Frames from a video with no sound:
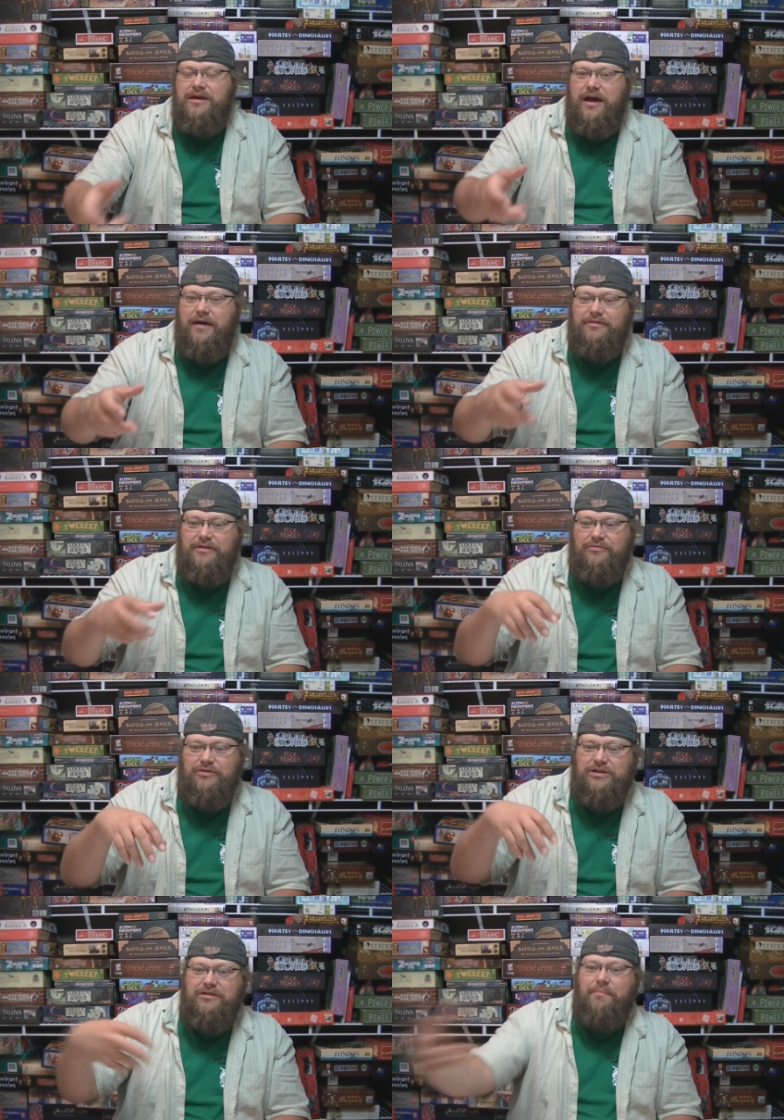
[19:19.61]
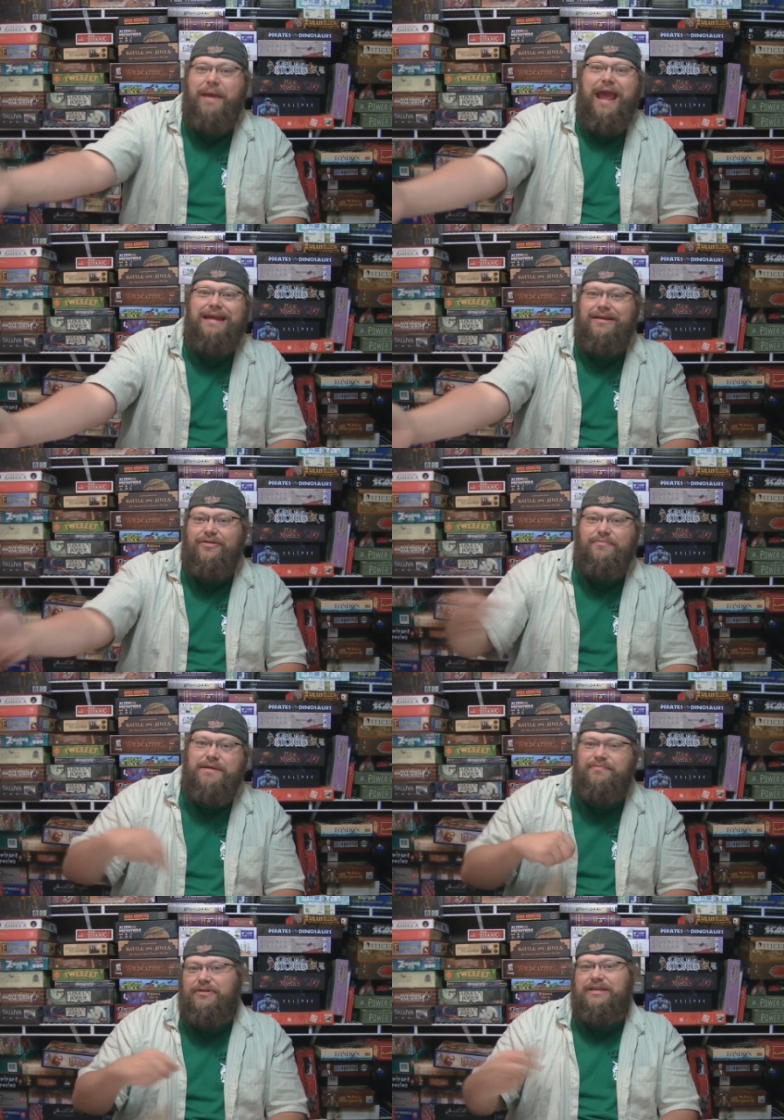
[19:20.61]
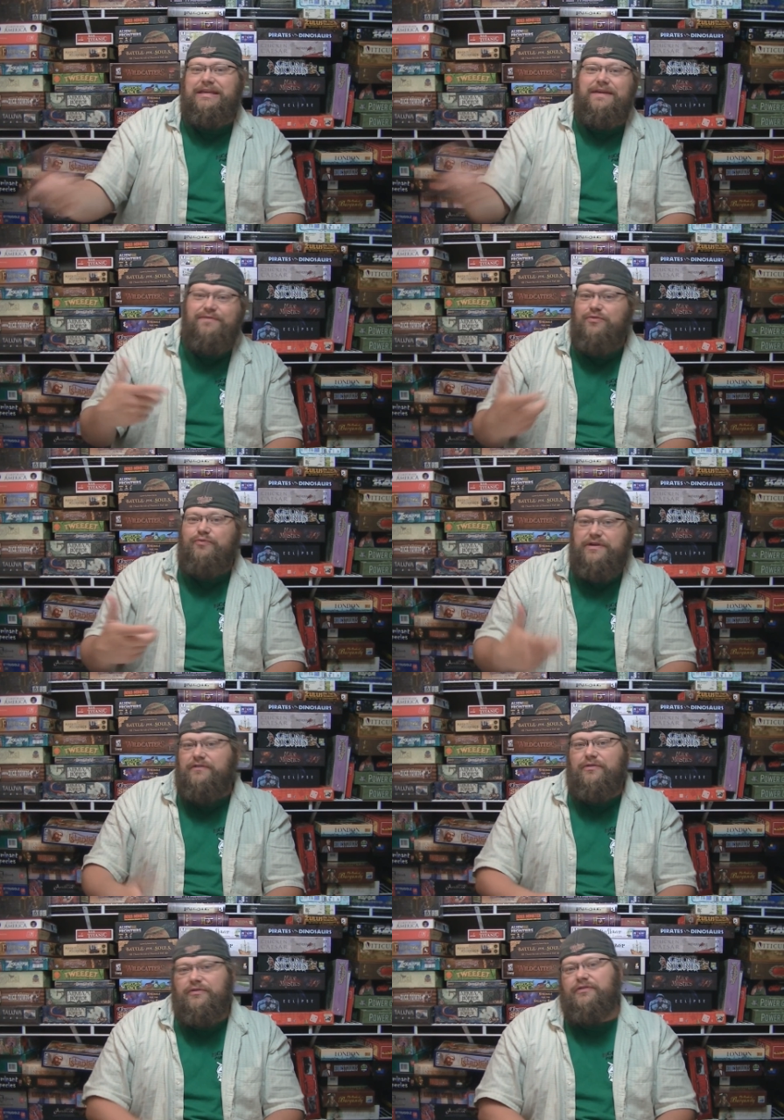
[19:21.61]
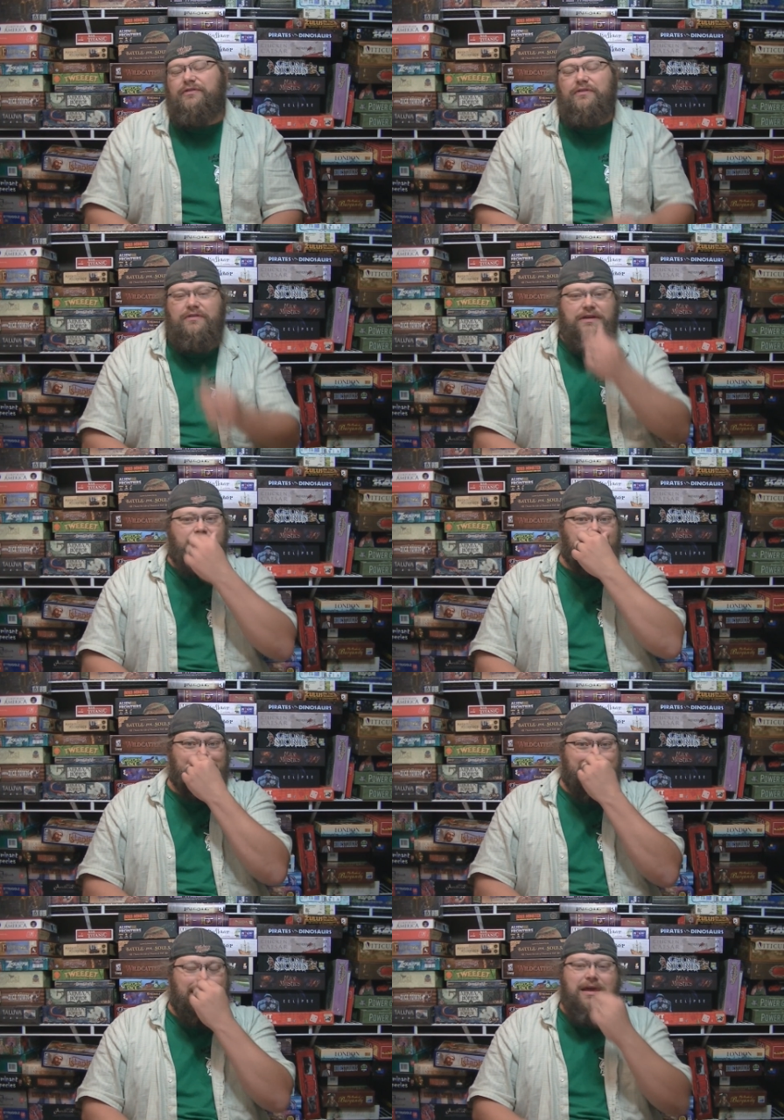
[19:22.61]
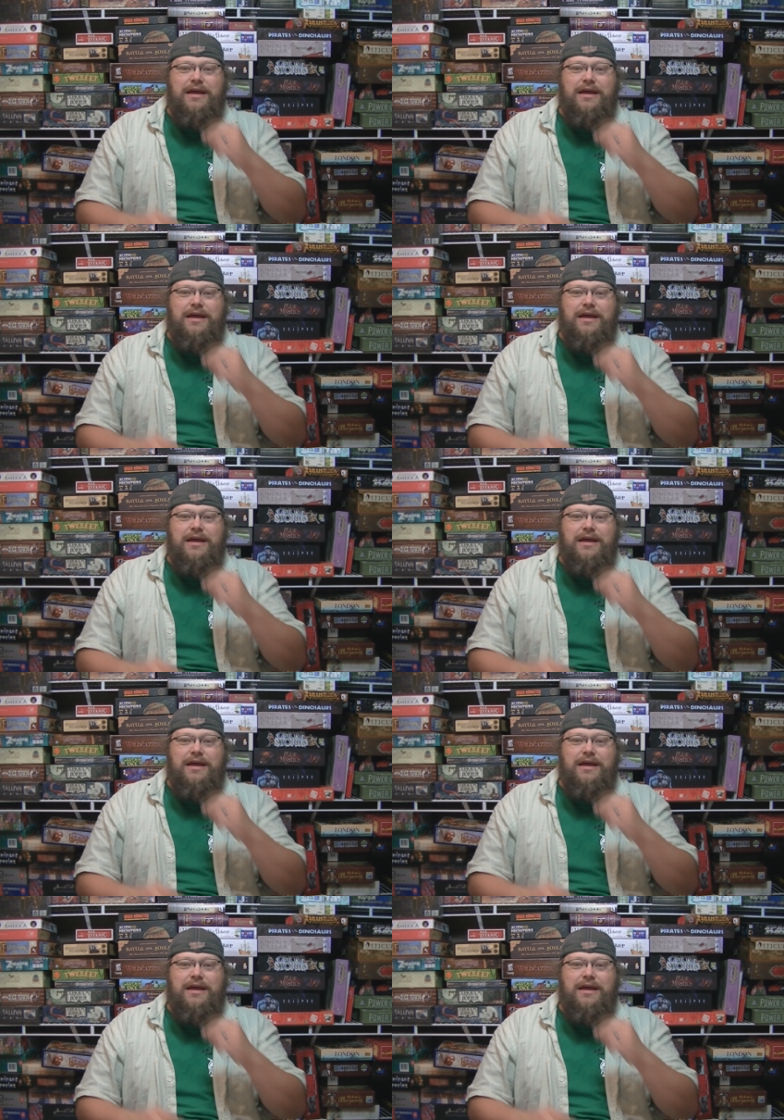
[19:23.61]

um, you get to demand other people to give you resources and things like that